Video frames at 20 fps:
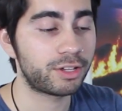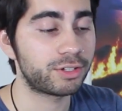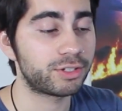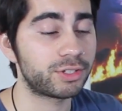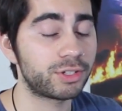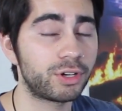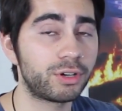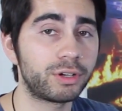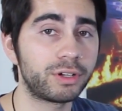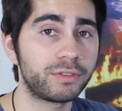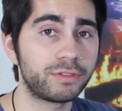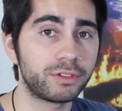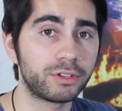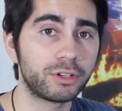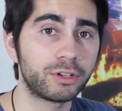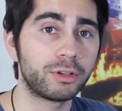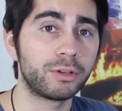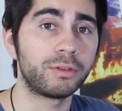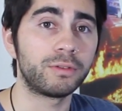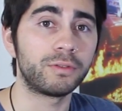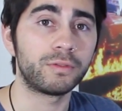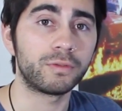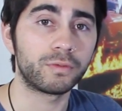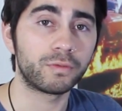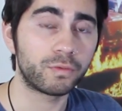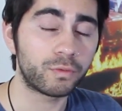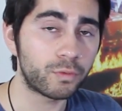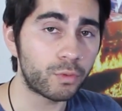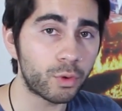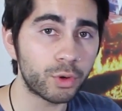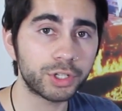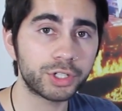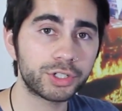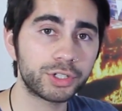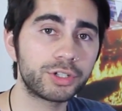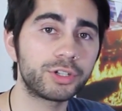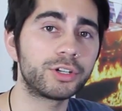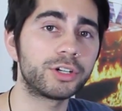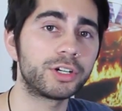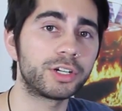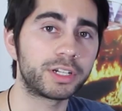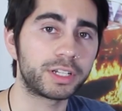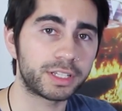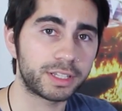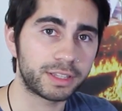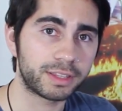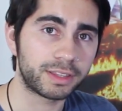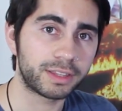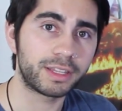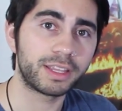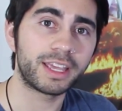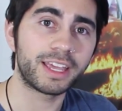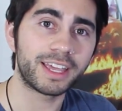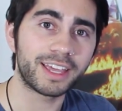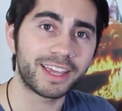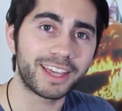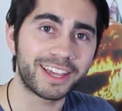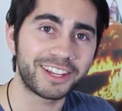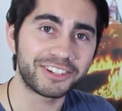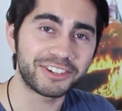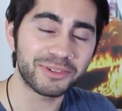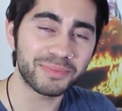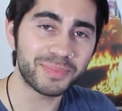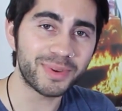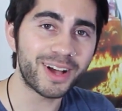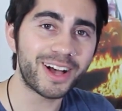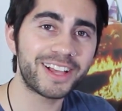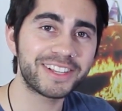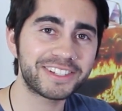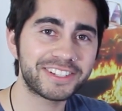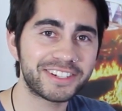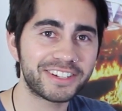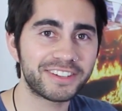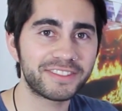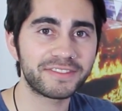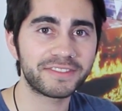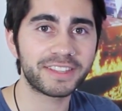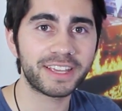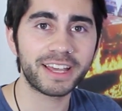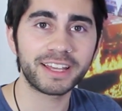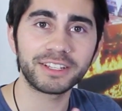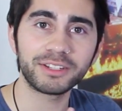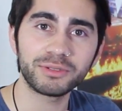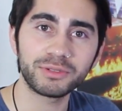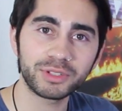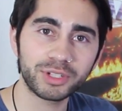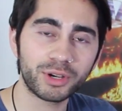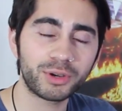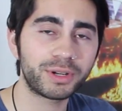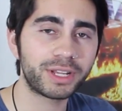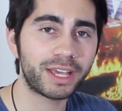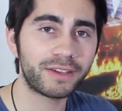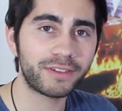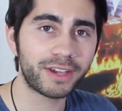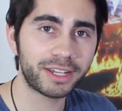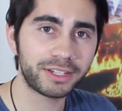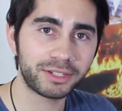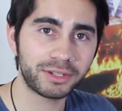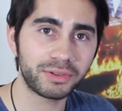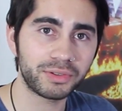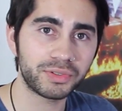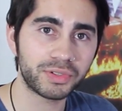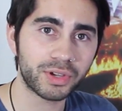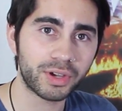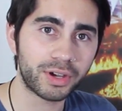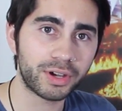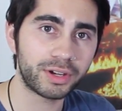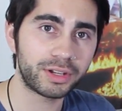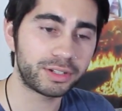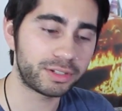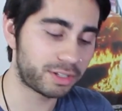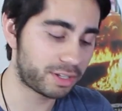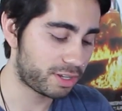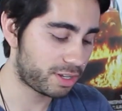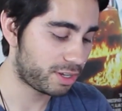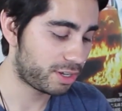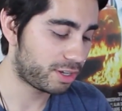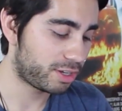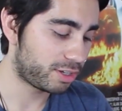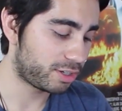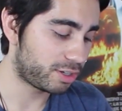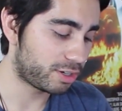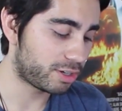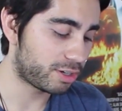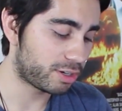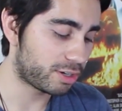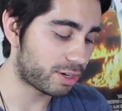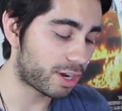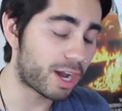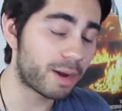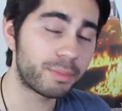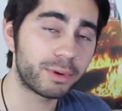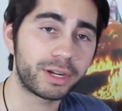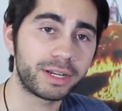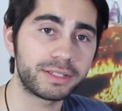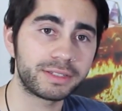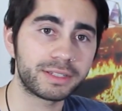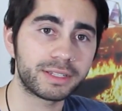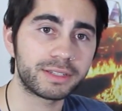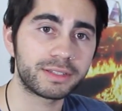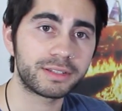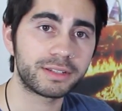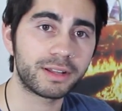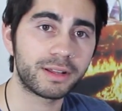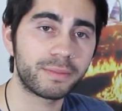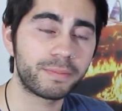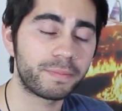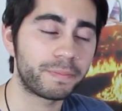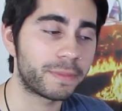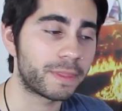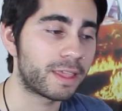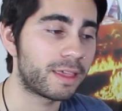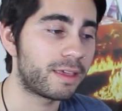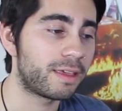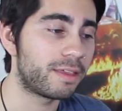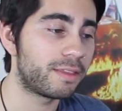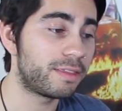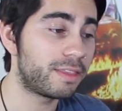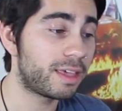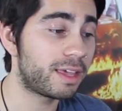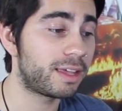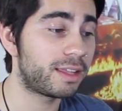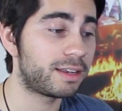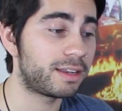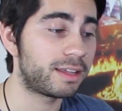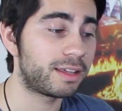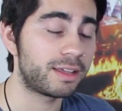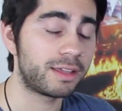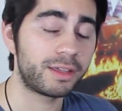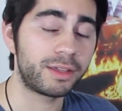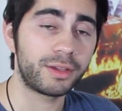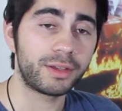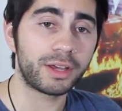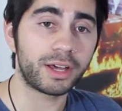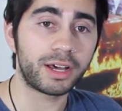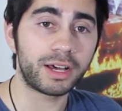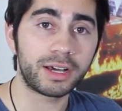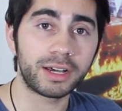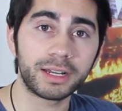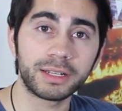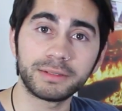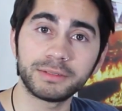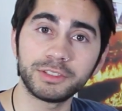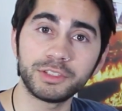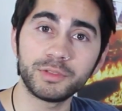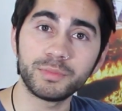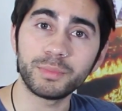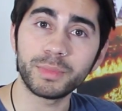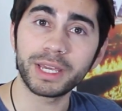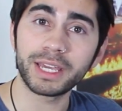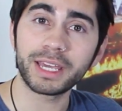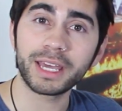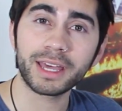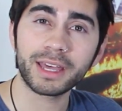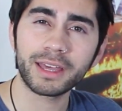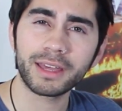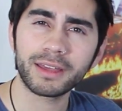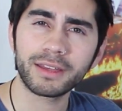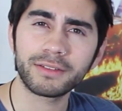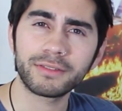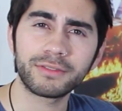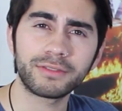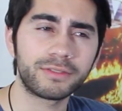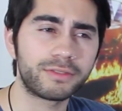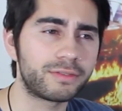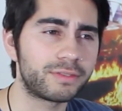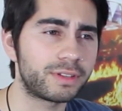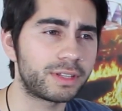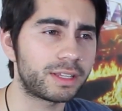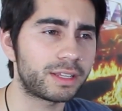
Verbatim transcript: So if you're for sure and you're positive that you don't have iTunes on your operating system, then uh, you may have